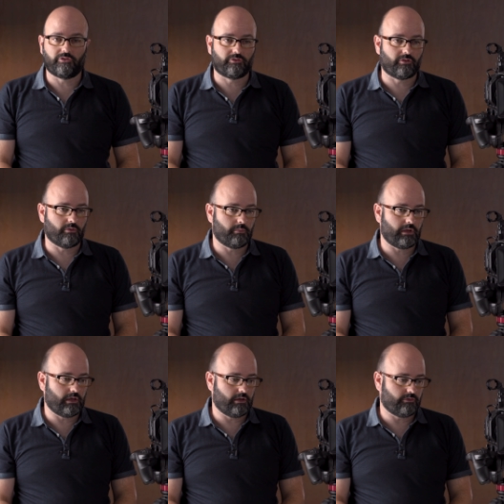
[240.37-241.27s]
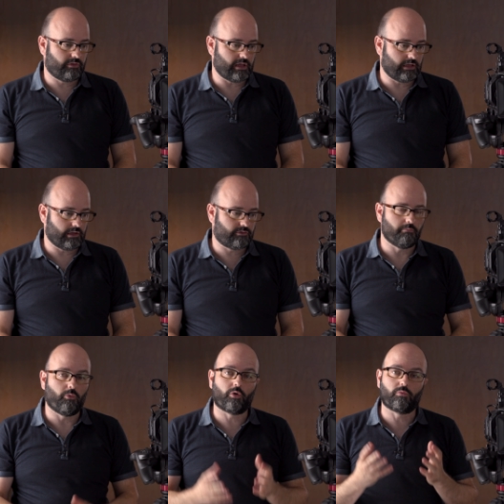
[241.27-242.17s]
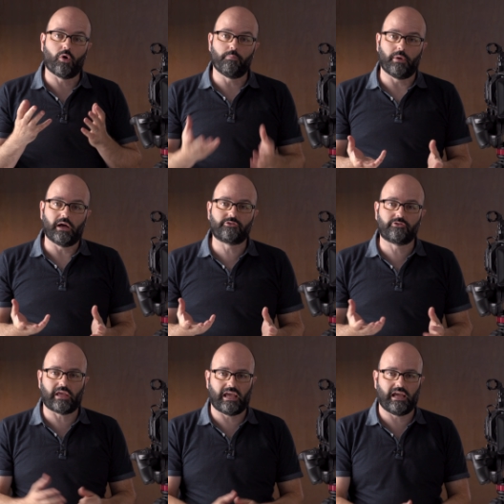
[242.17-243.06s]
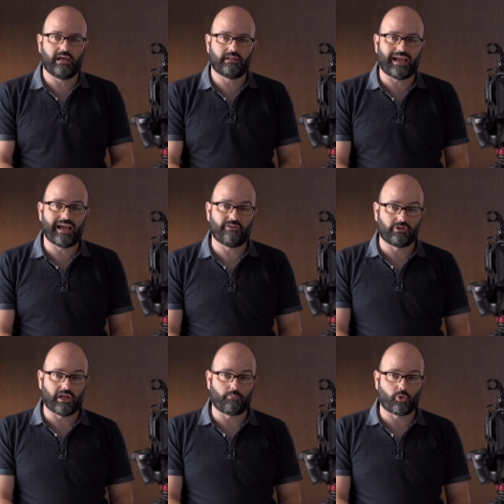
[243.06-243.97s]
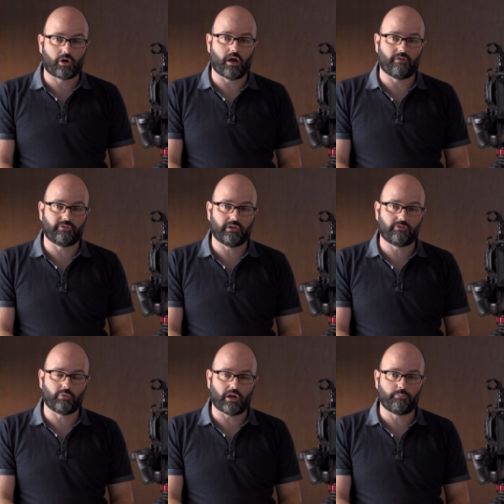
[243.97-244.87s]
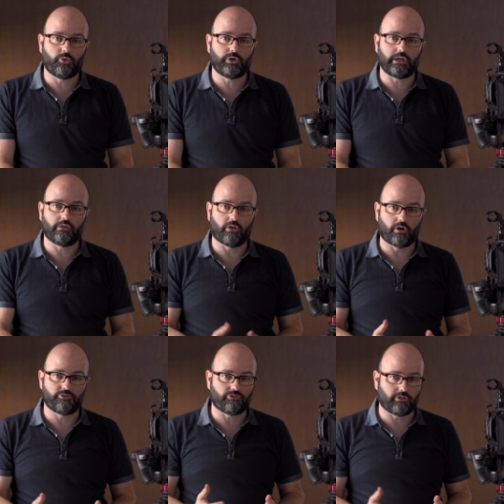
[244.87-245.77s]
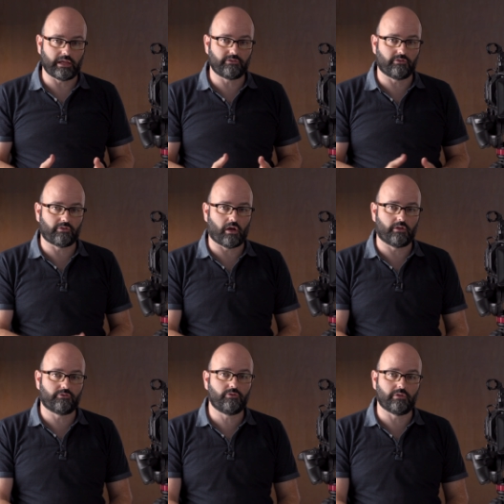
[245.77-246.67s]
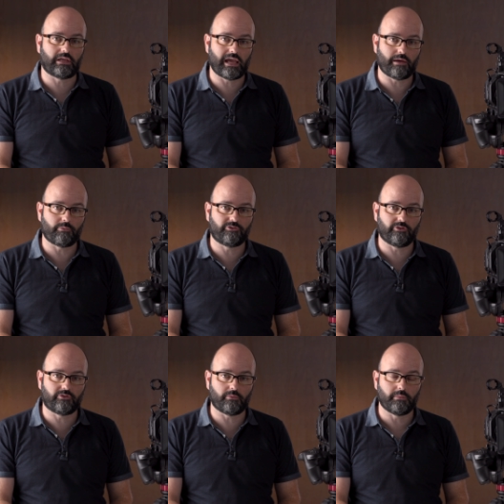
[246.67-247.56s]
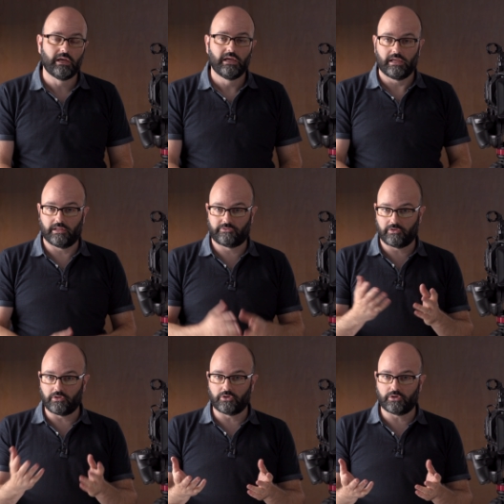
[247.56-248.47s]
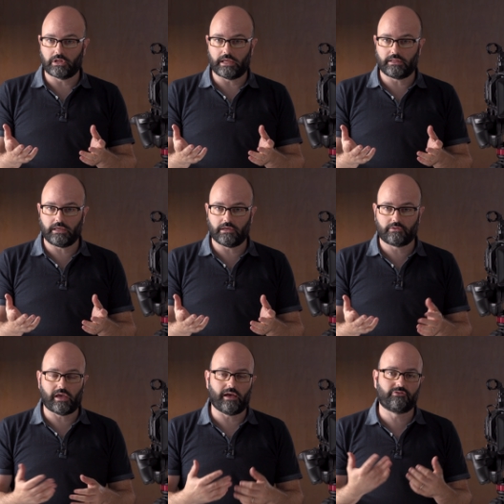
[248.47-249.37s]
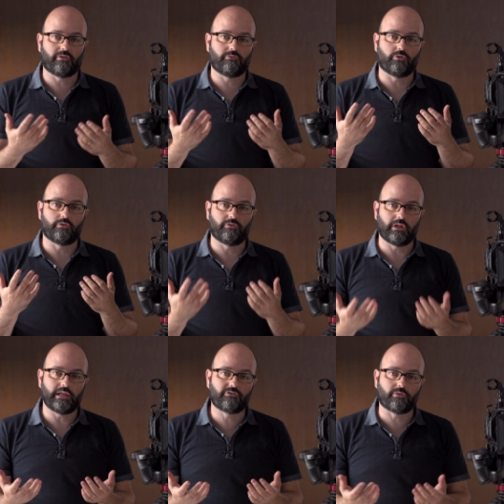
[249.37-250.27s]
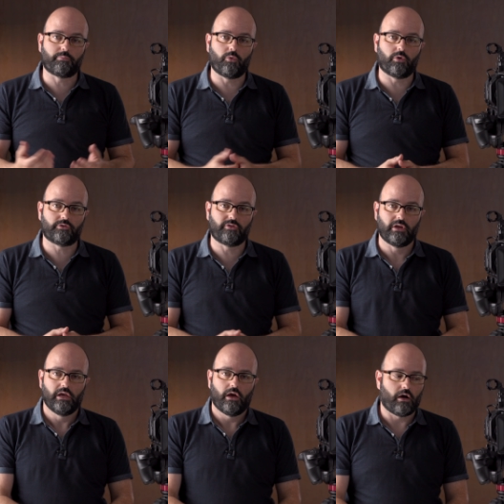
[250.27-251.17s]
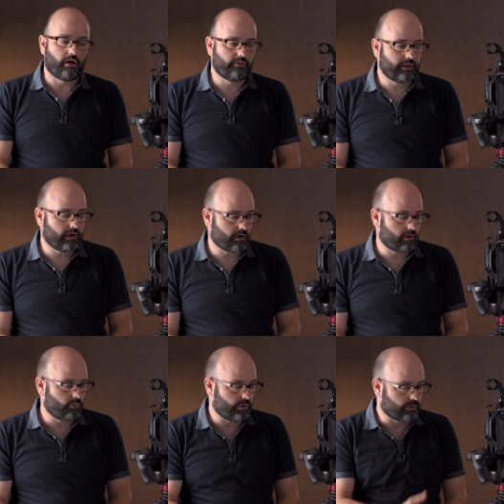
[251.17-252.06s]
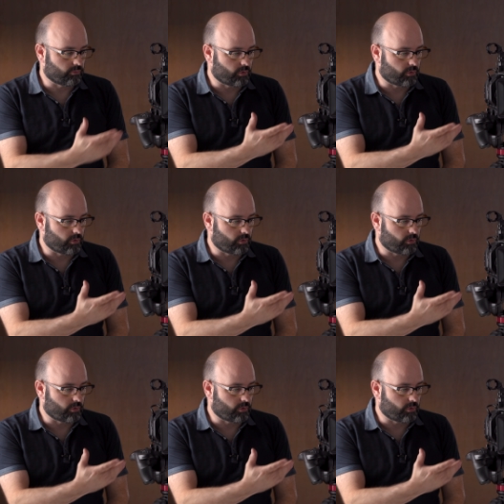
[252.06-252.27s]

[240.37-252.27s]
system is that it's more robust and I have a lot more confidence when I'm putting larger lenses onto the camera system. It's still a good idea to have some sort of lens support on there with a